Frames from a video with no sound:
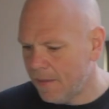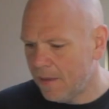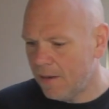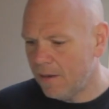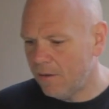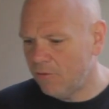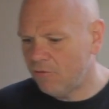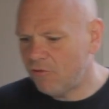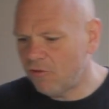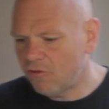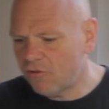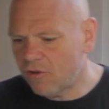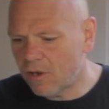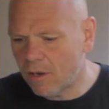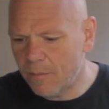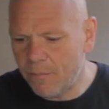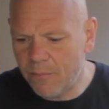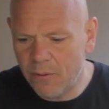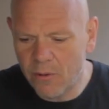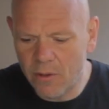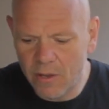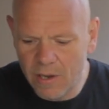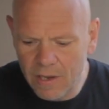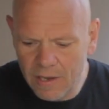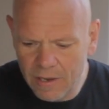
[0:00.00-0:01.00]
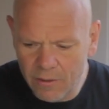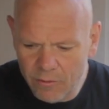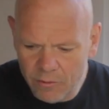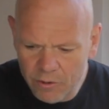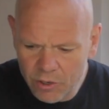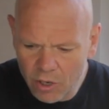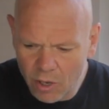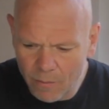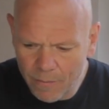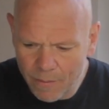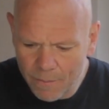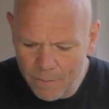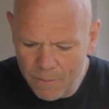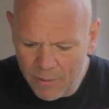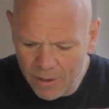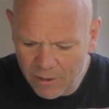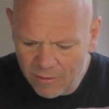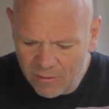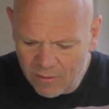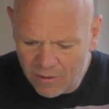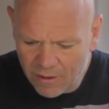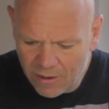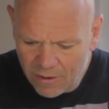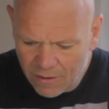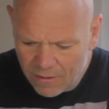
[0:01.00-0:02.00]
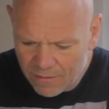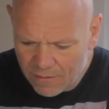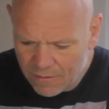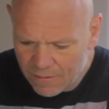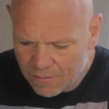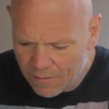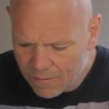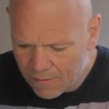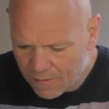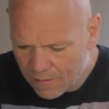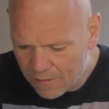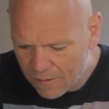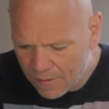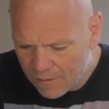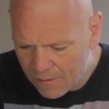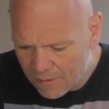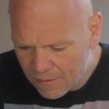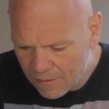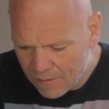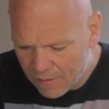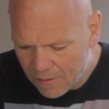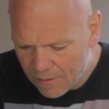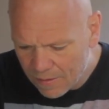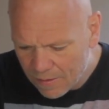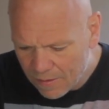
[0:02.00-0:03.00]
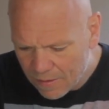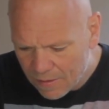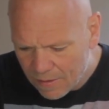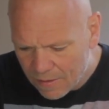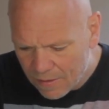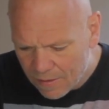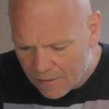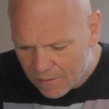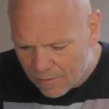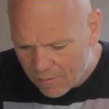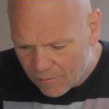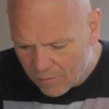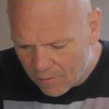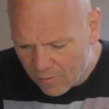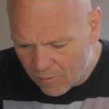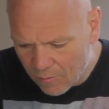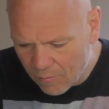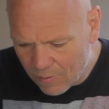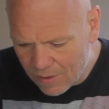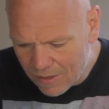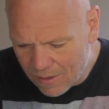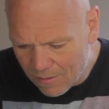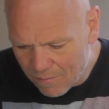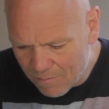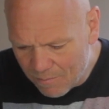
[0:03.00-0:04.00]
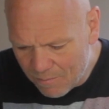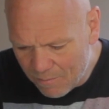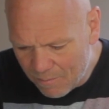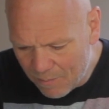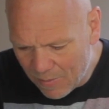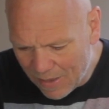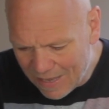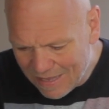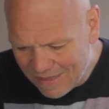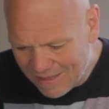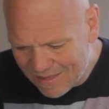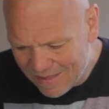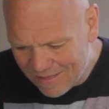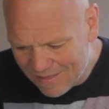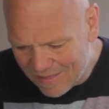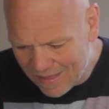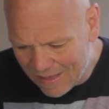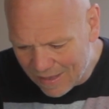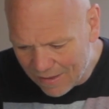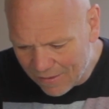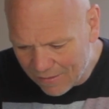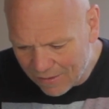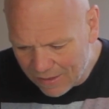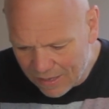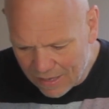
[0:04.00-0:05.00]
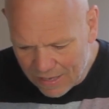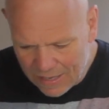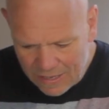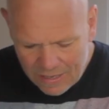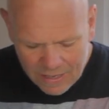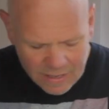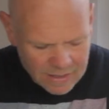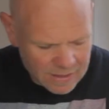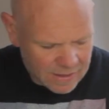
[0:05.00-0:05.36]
I'm just going to put a little knob of butter so that we can baste it, okay?